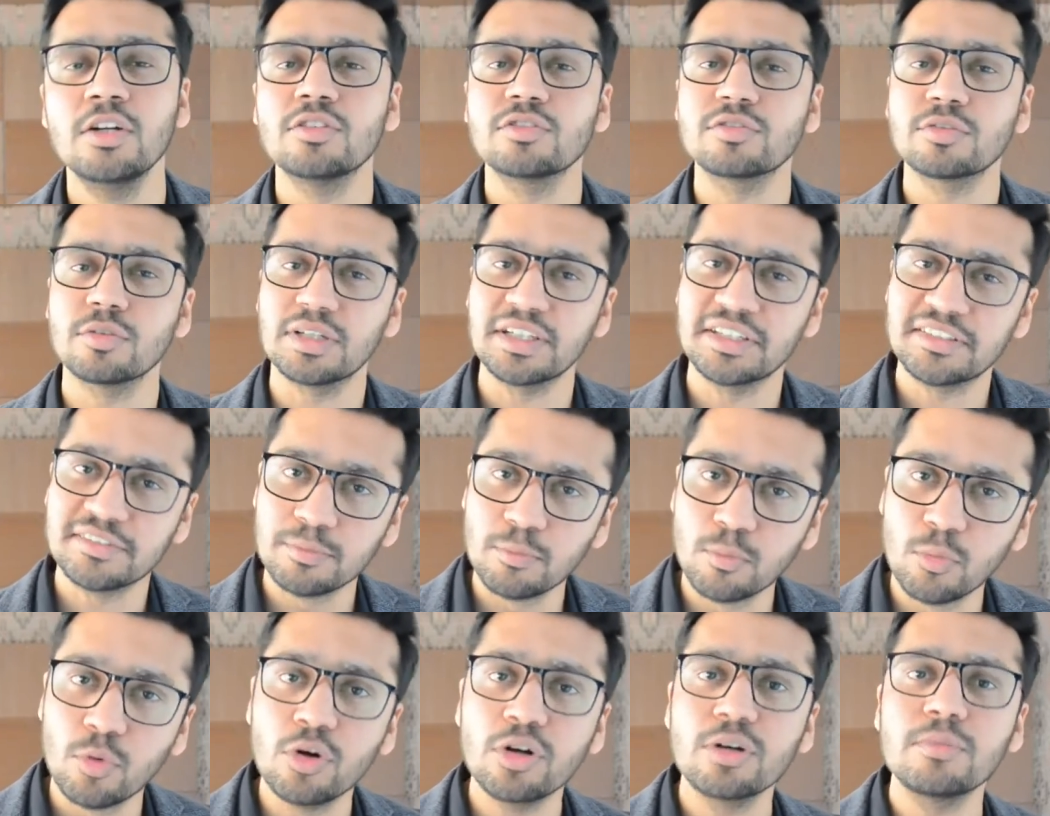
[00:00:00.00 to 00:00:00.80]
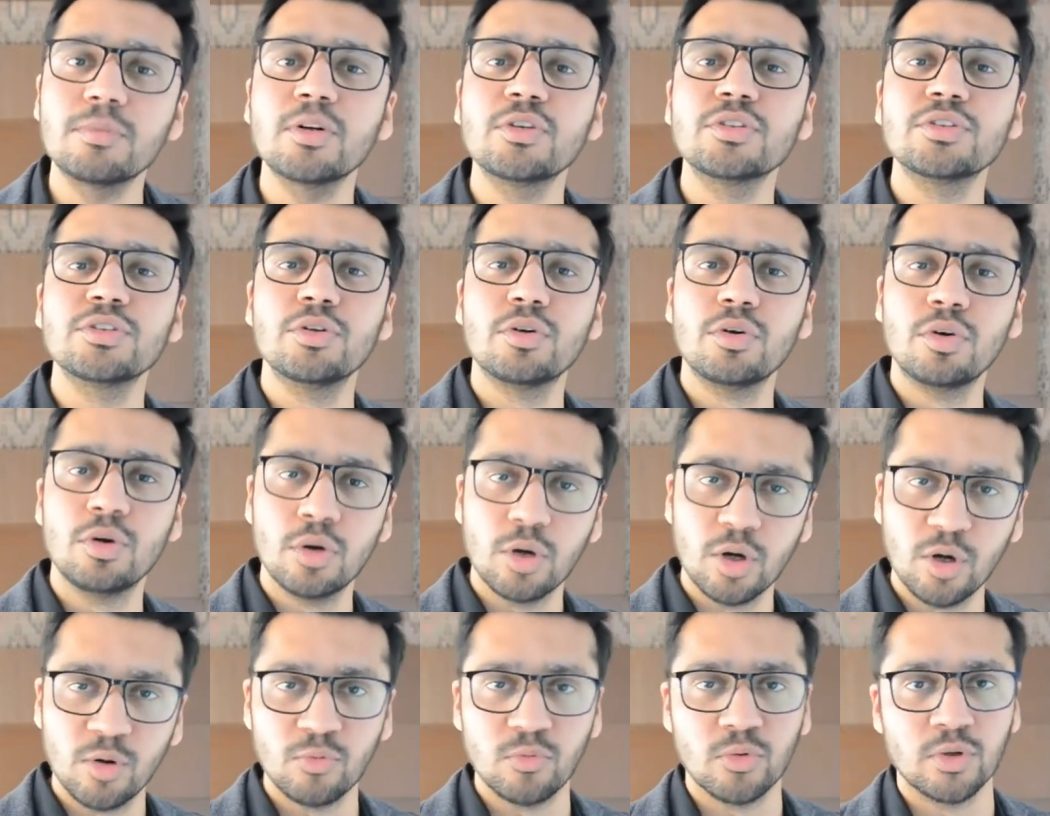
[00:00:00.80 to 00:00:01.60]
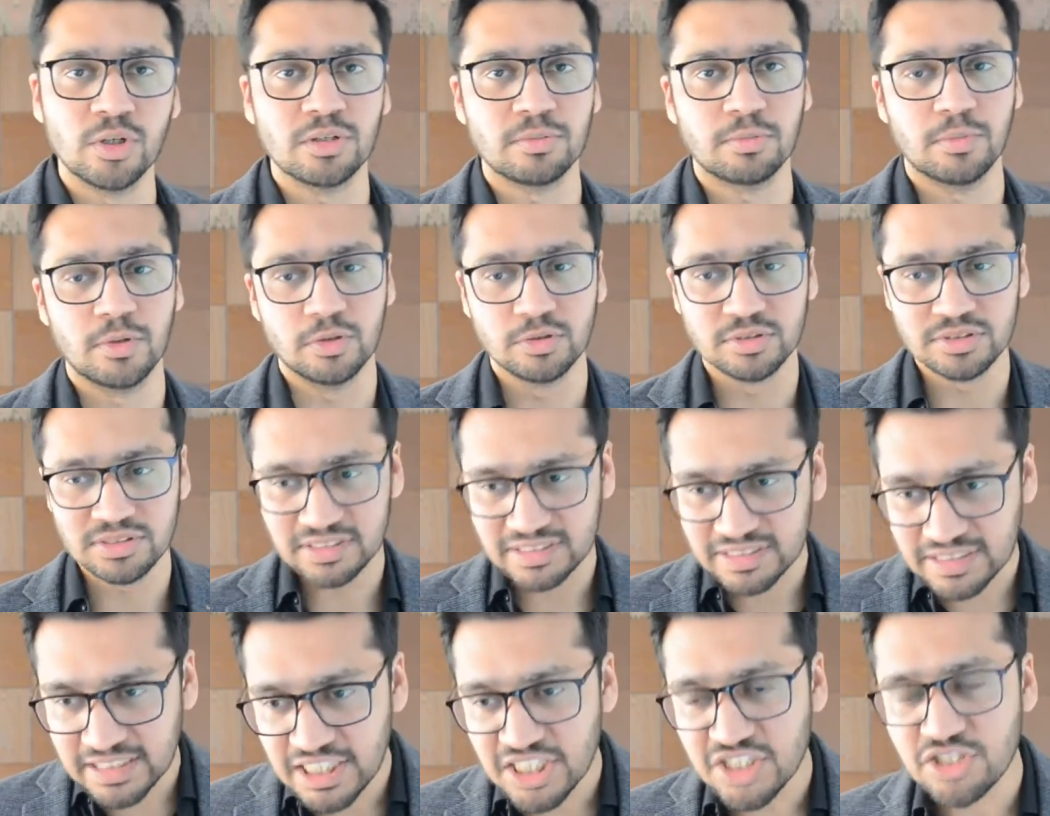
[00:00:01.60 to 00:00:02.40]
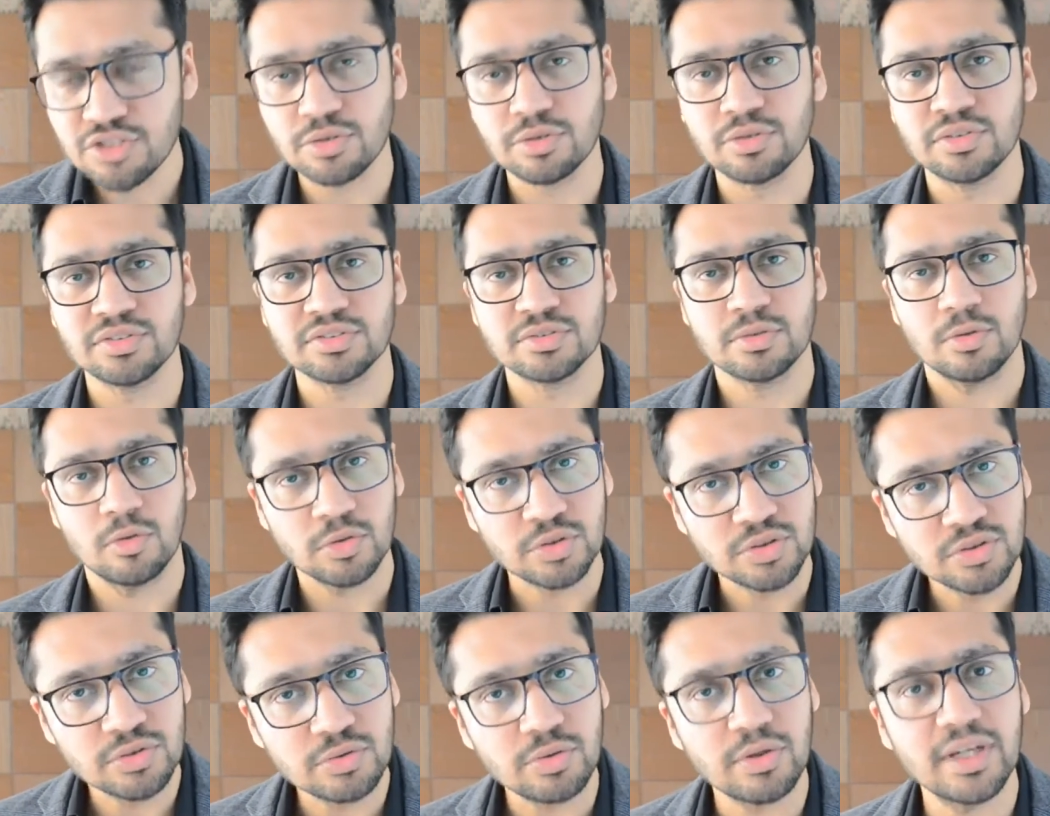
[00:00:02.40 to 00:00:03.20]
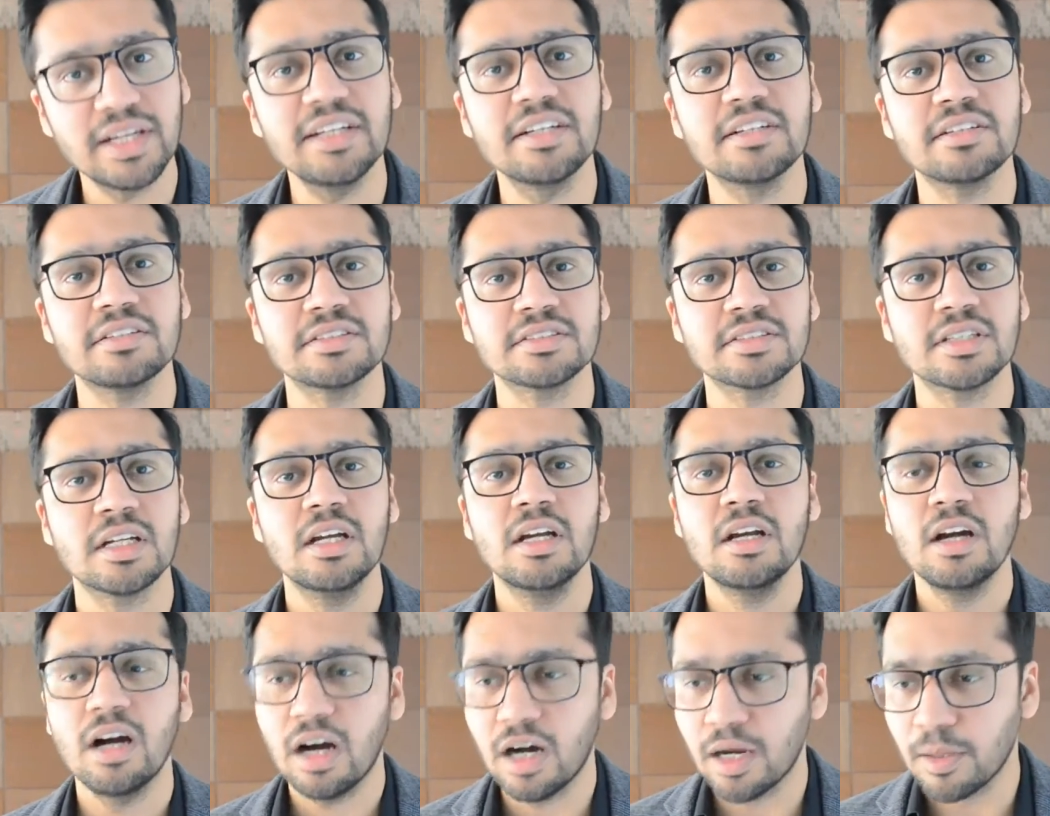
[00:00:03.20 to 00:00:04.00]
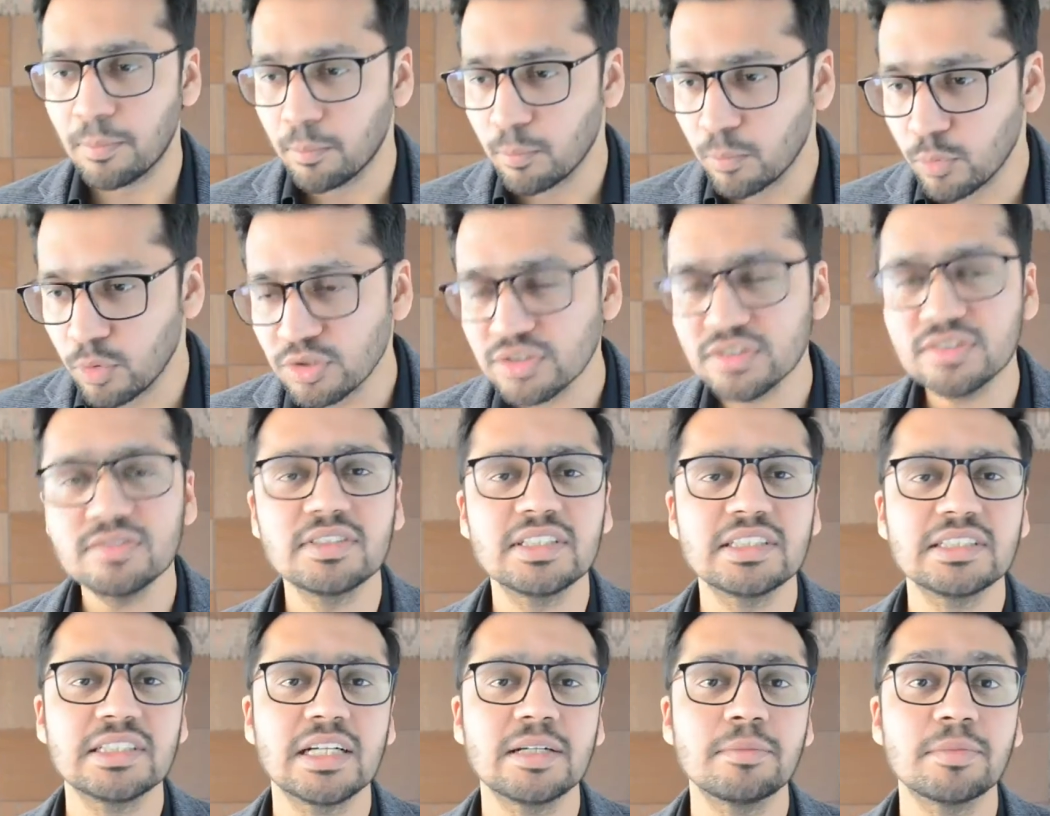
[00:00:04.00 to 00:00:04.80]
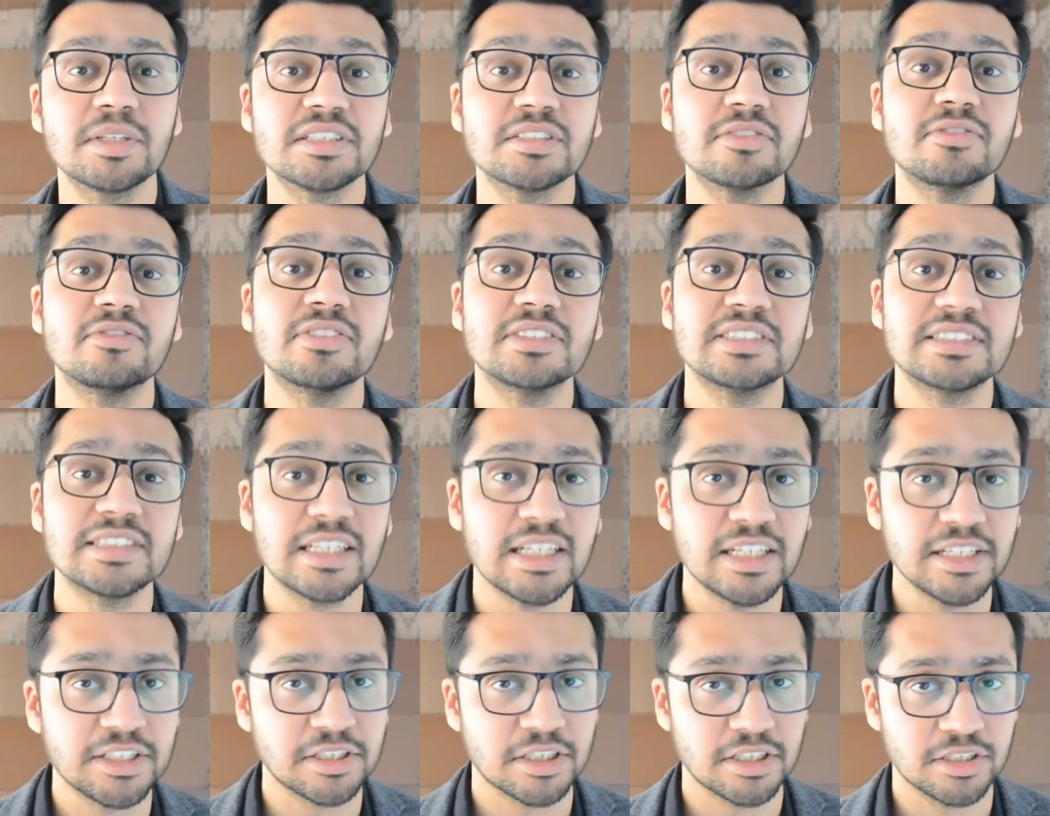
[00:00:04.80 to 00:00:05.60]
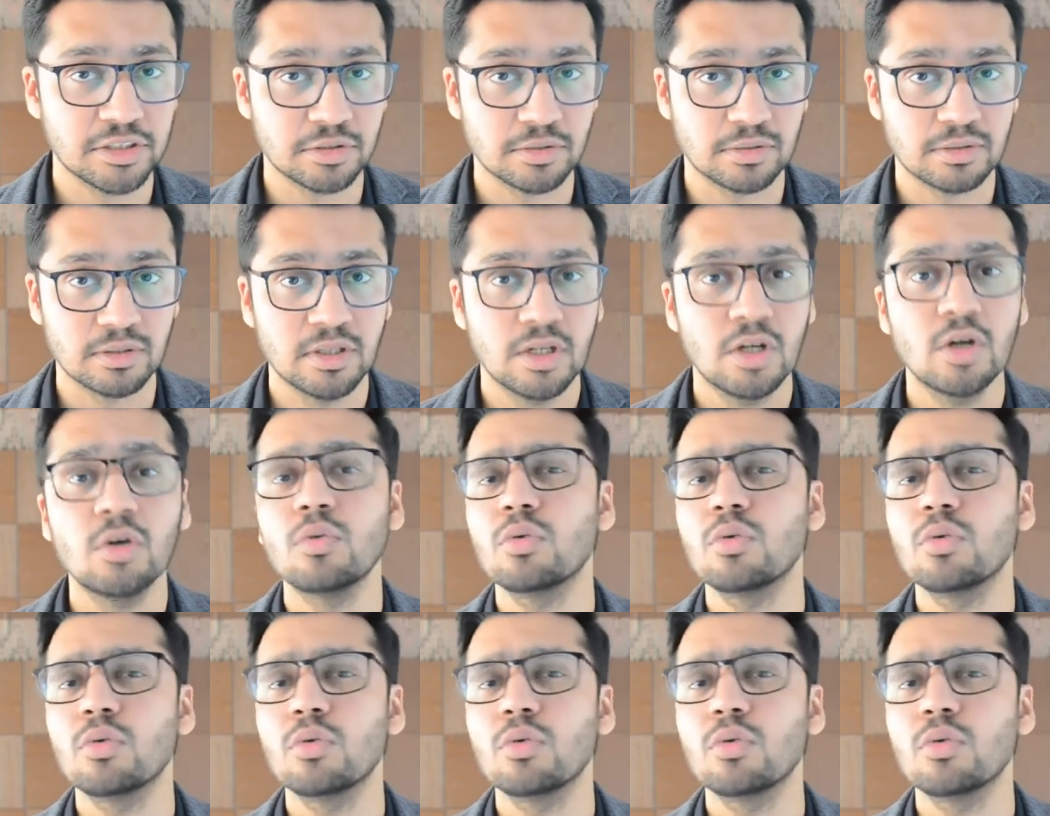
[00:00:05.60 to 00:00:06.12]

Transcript: So it's more about your homework, because teachers or trainers are most of the time at the facilitator.